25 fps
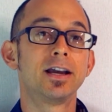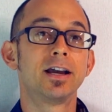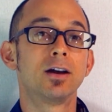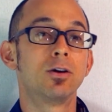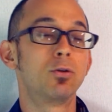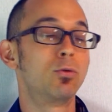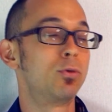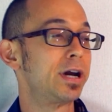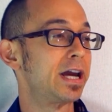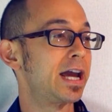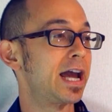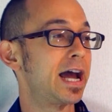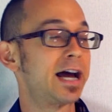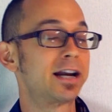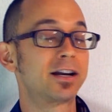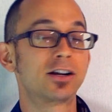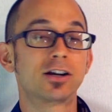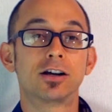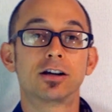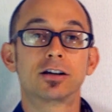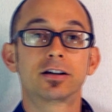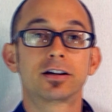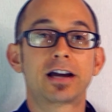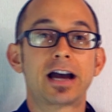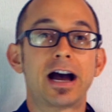we had
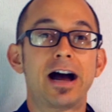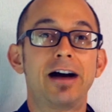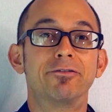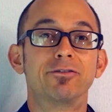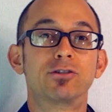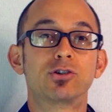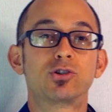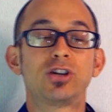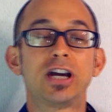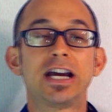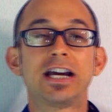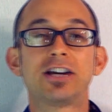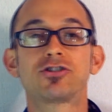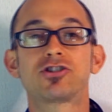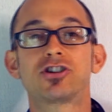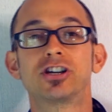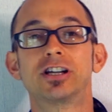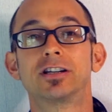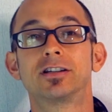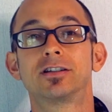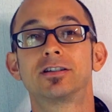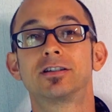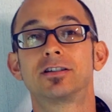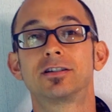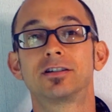a
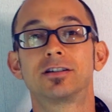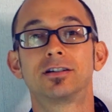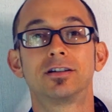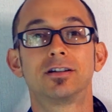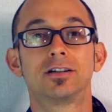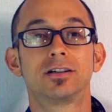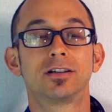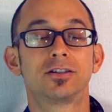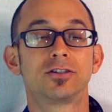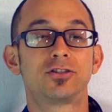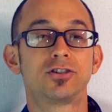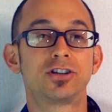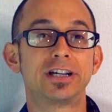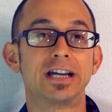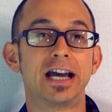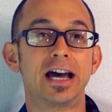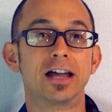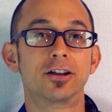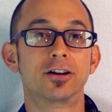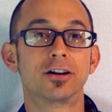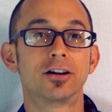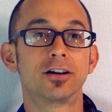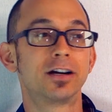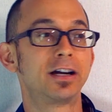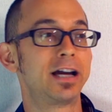conversation
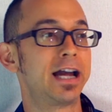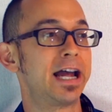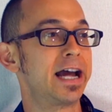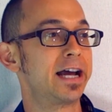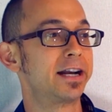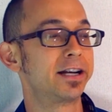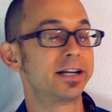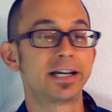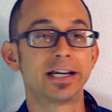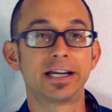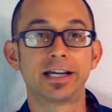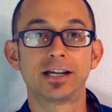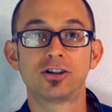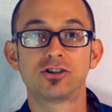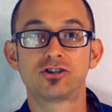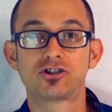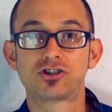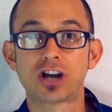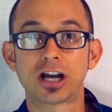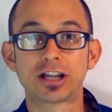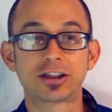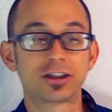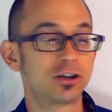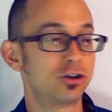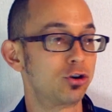together, and he
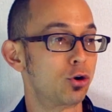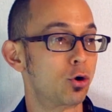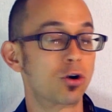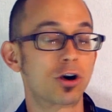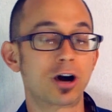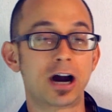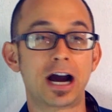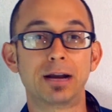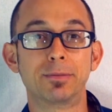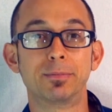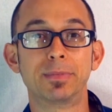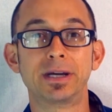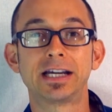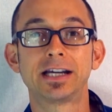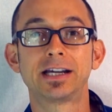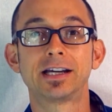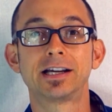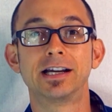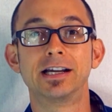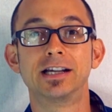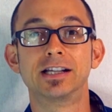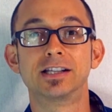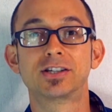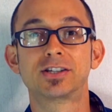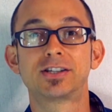shut the door on me
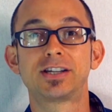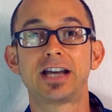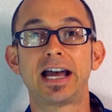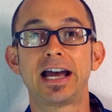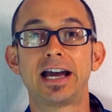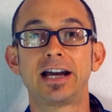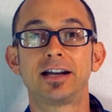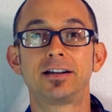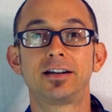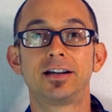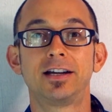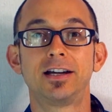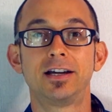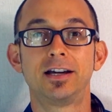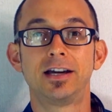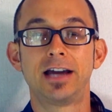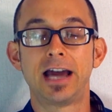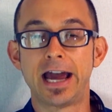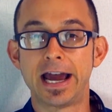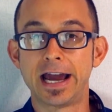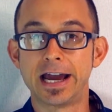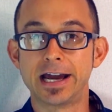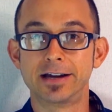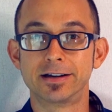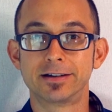and said,
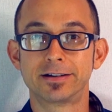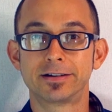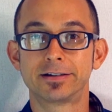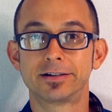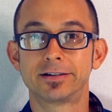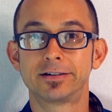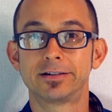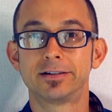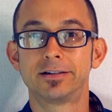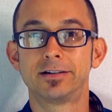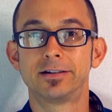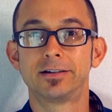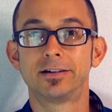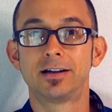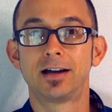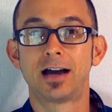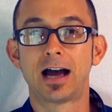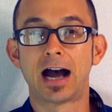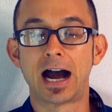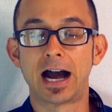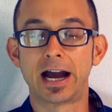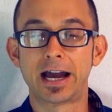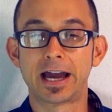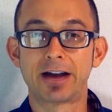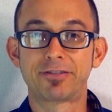hey,
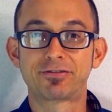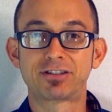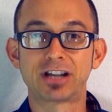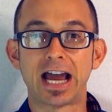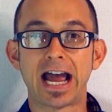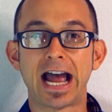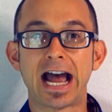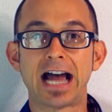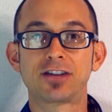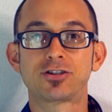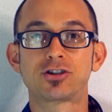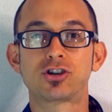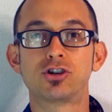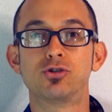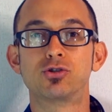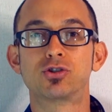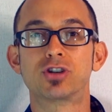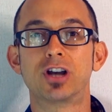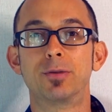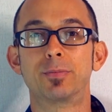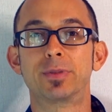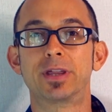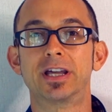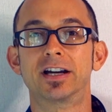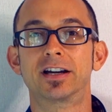I have to ask you
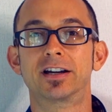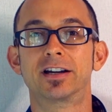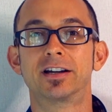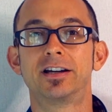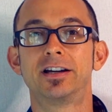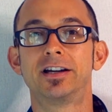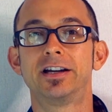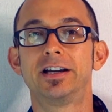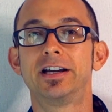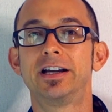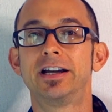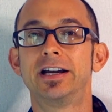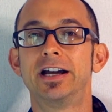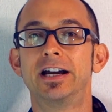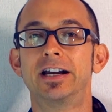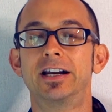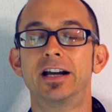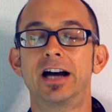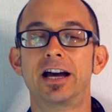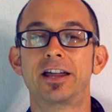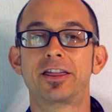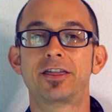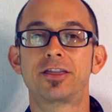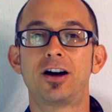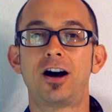something. And
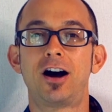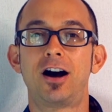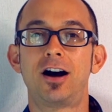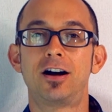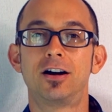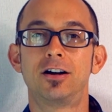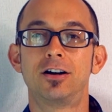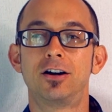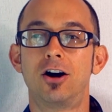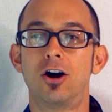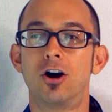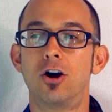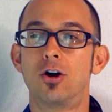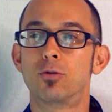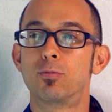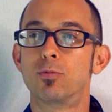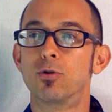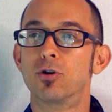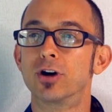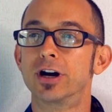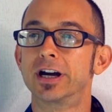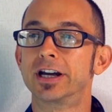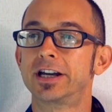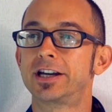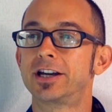I thought, oh
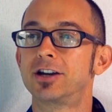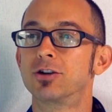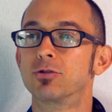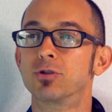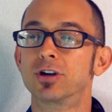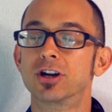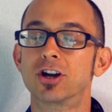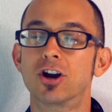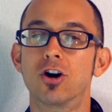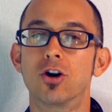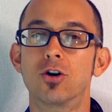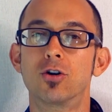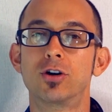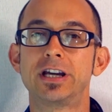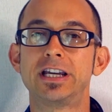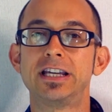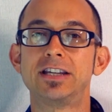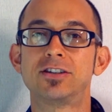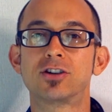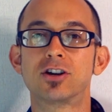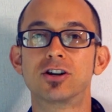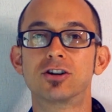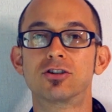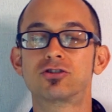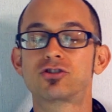boy, here we go. He's
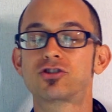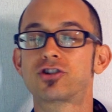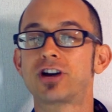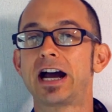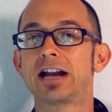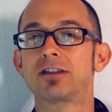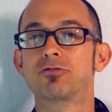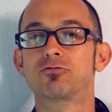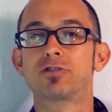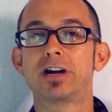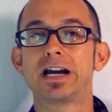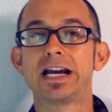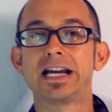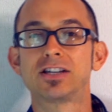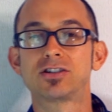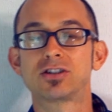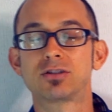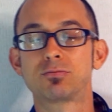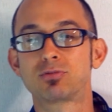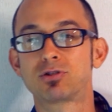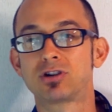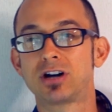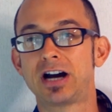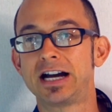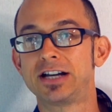going to try to raise the
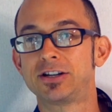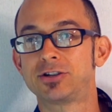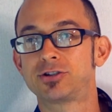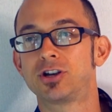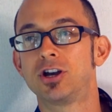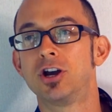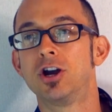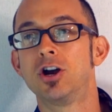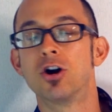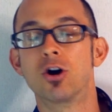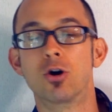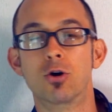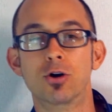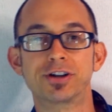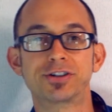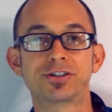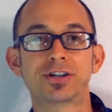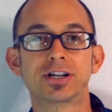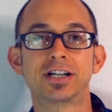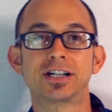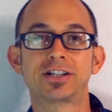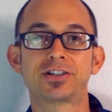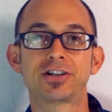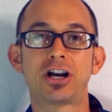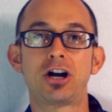price, or he's
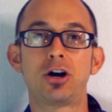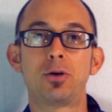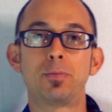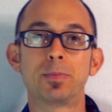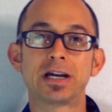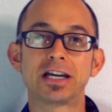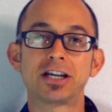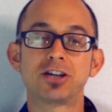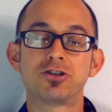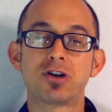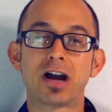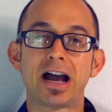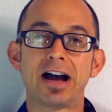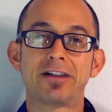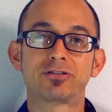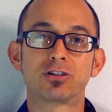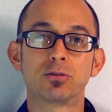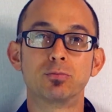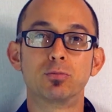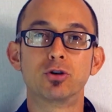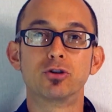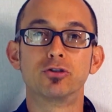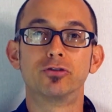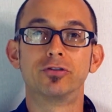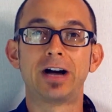going to tell me you have to
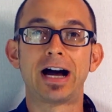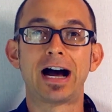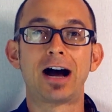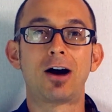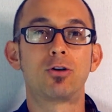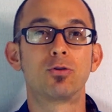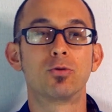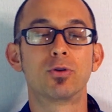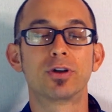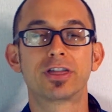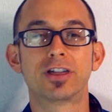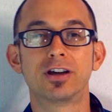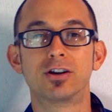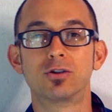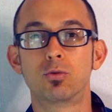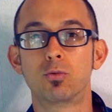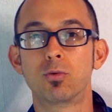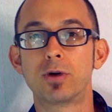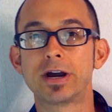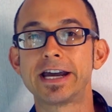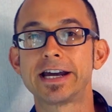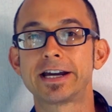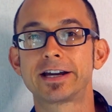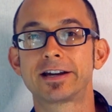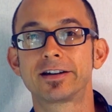move out within a
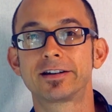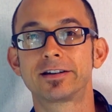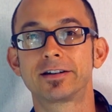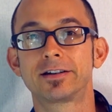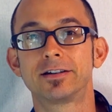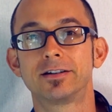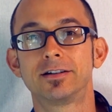week.